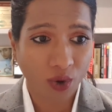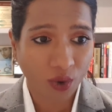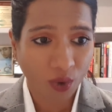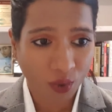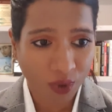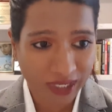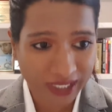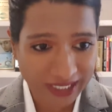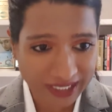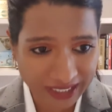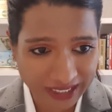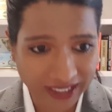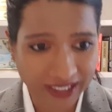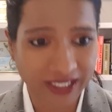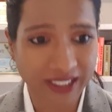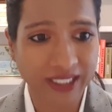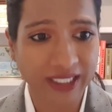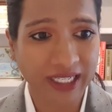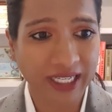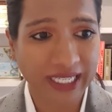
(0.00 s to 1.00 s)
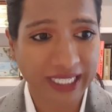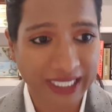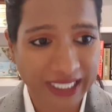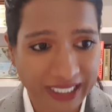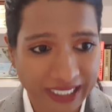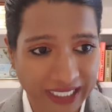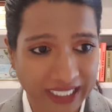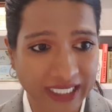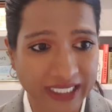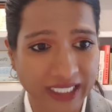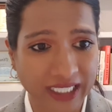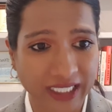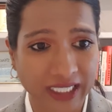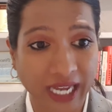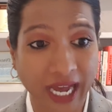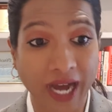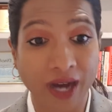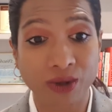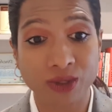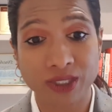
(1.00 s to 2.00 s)
What is still needed
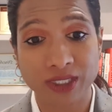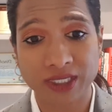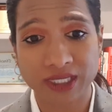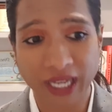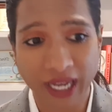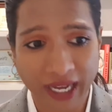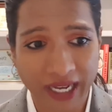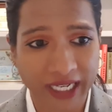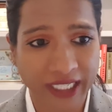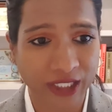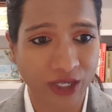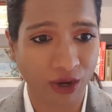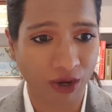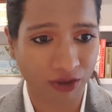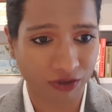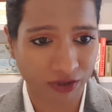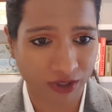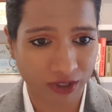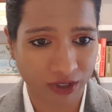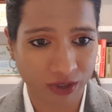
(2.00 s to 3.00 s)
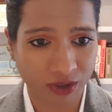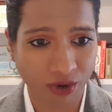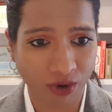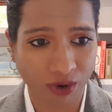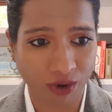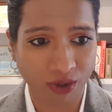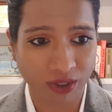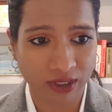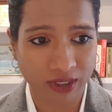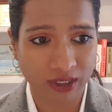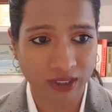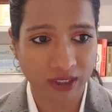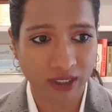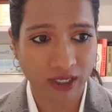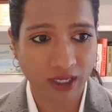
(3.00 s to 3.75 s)
outside of this course